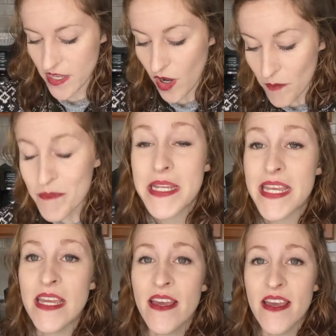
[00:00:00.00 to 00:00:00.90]

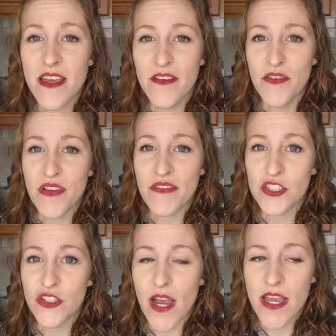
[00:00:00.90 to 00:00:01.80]
company. If you've never
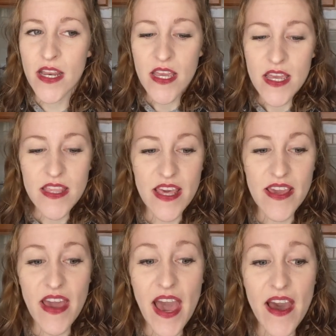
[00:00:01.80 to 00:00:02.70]
tried,
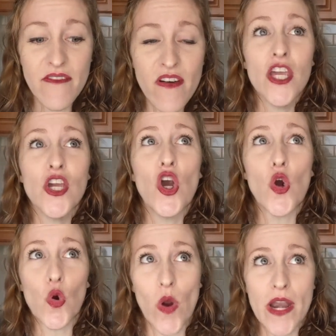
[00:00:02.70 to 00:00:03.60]
they have
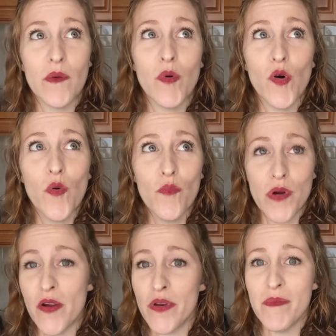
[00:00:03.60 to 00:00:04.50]
incredible
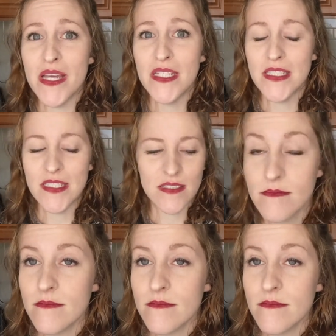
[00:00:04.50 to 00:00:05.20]
brownie mix.